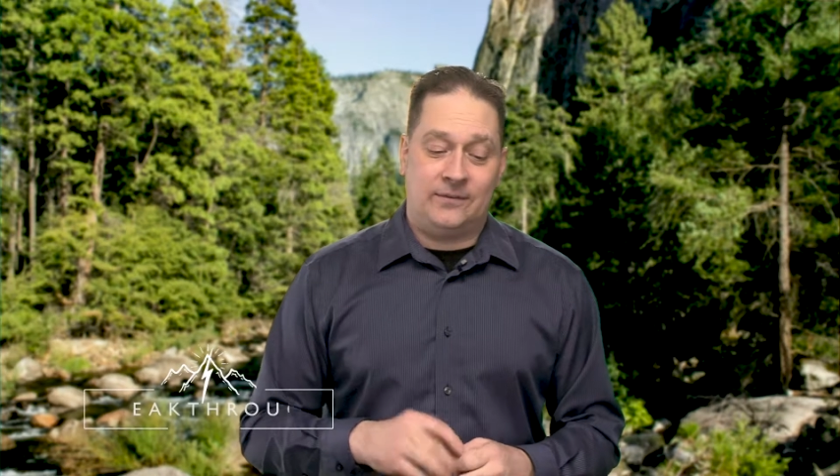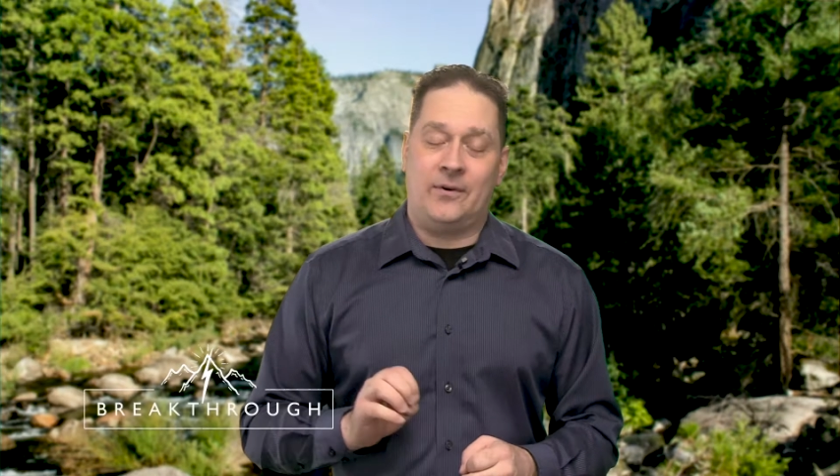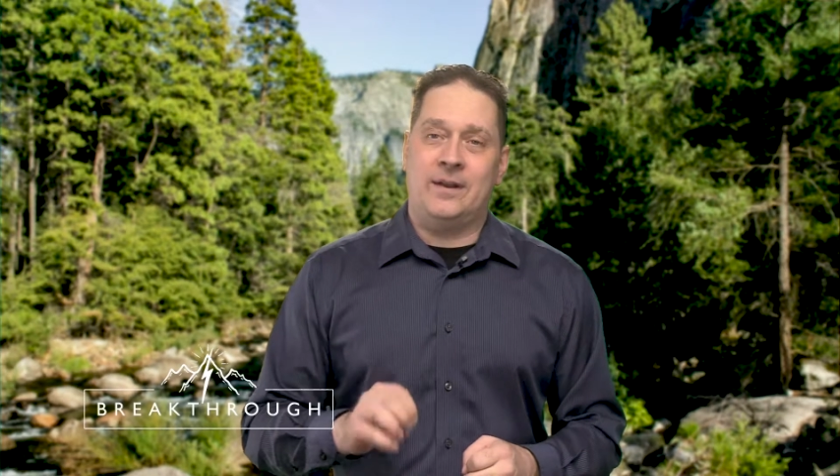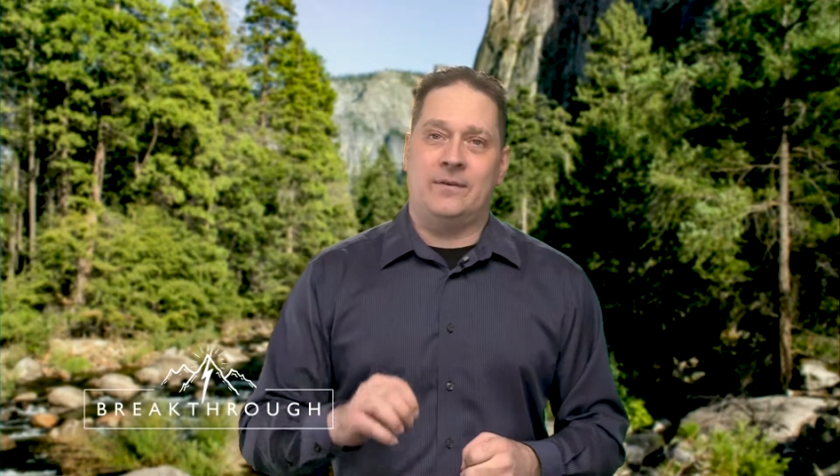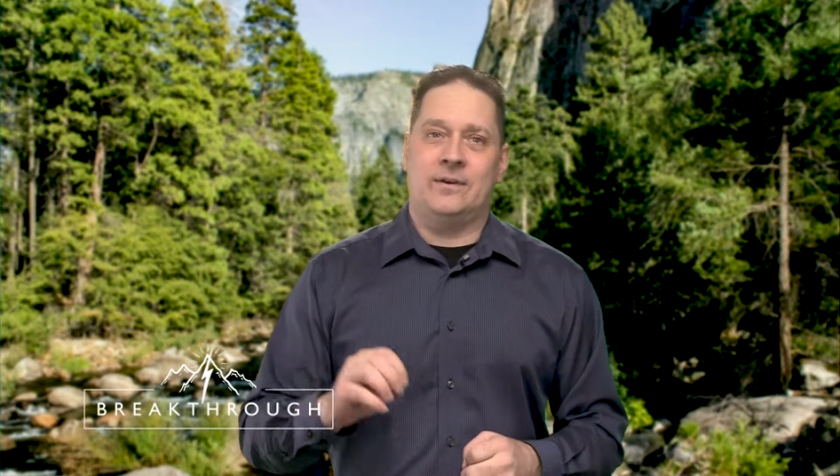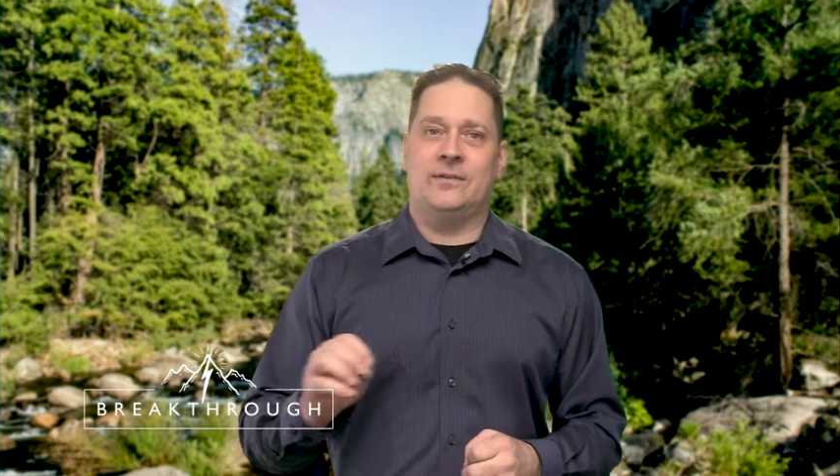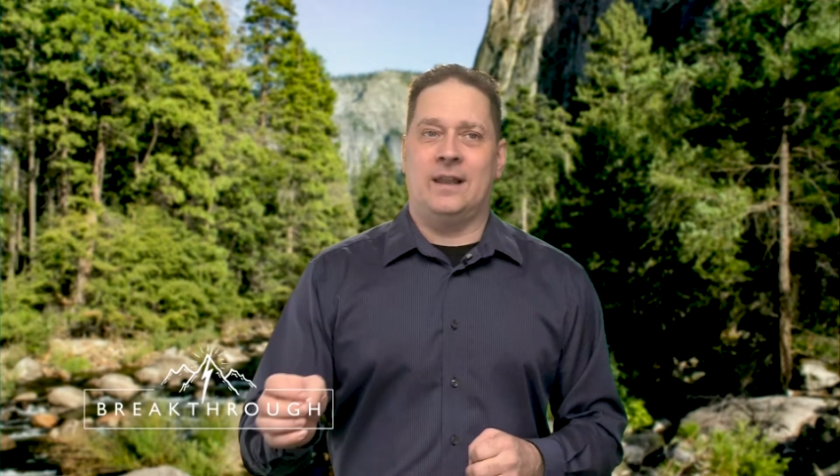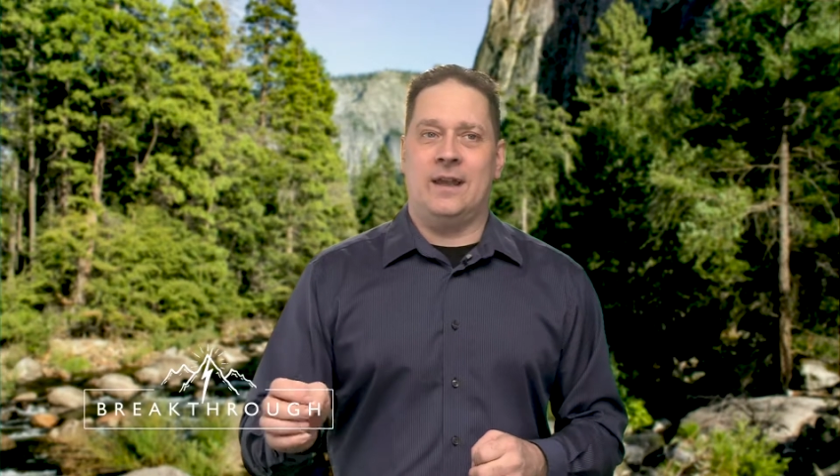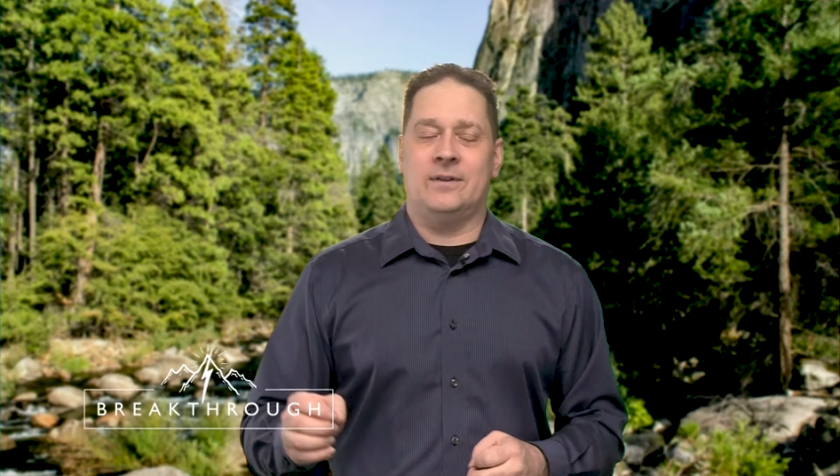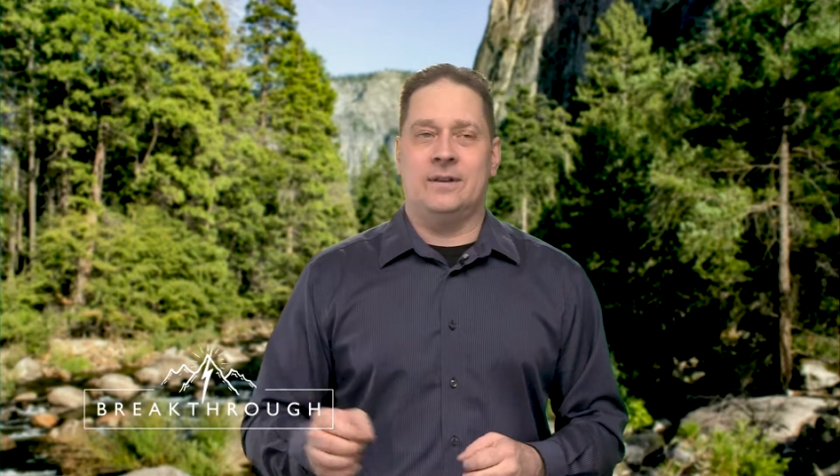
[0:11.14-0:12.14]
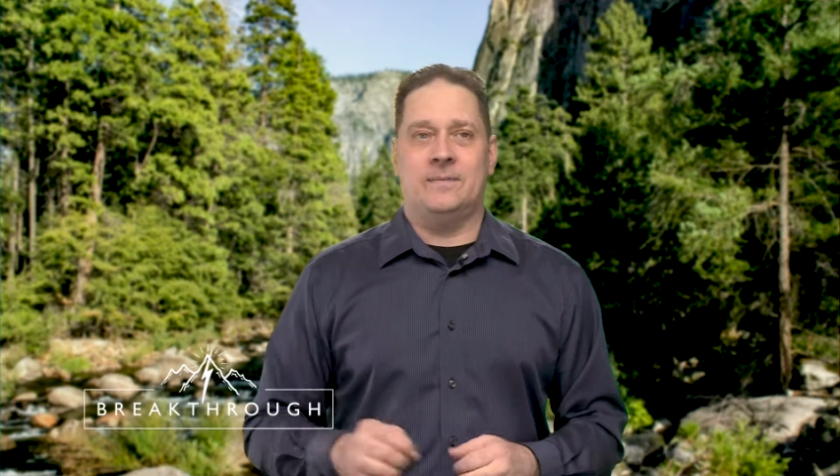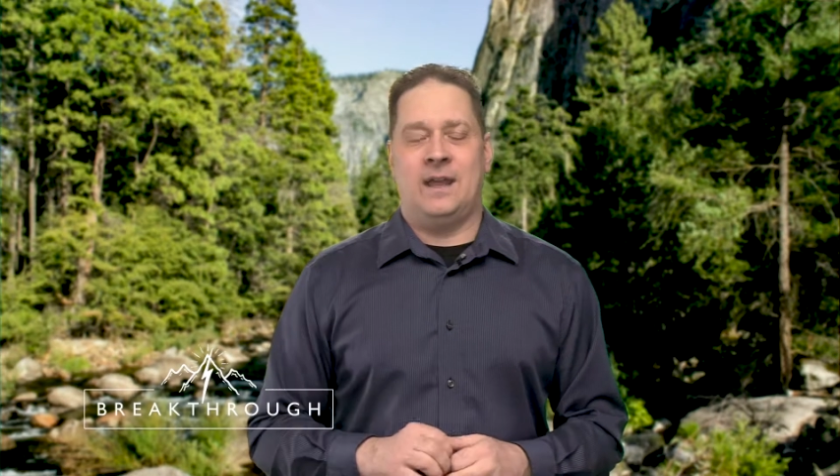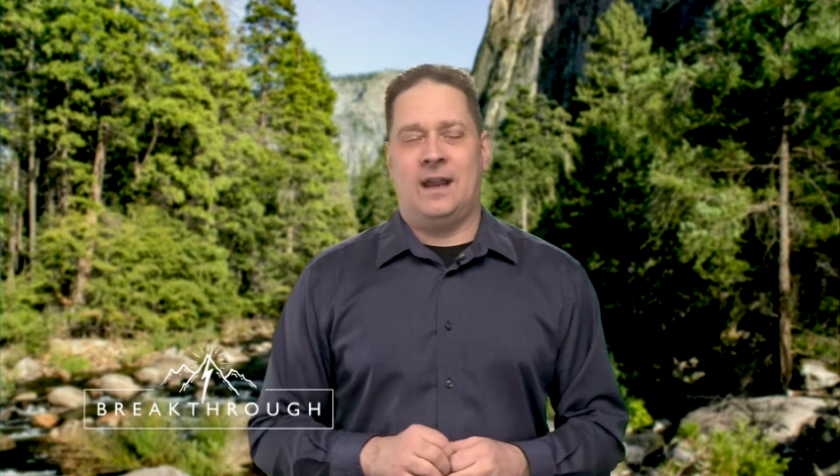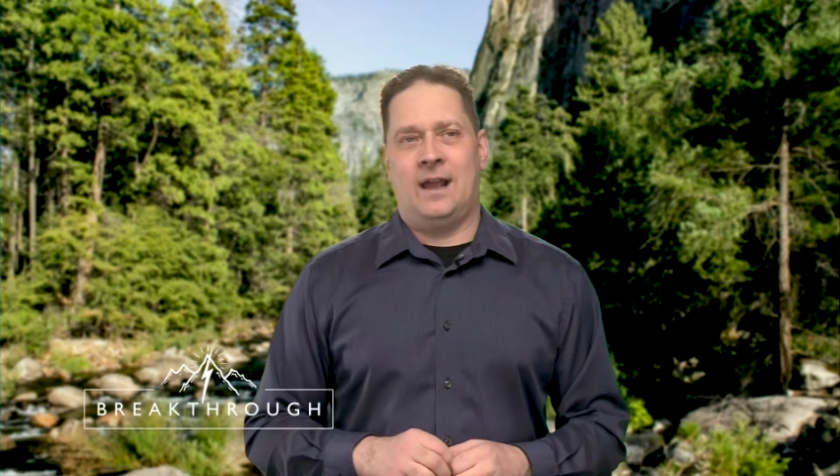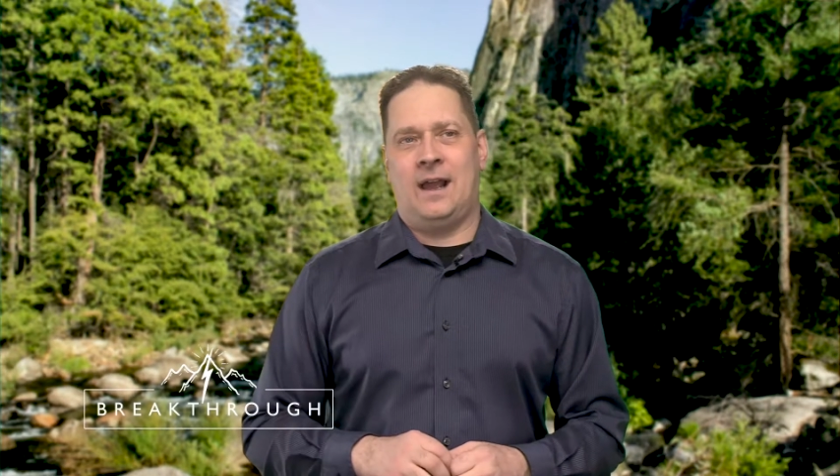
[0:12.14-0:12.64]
3 verse 11. And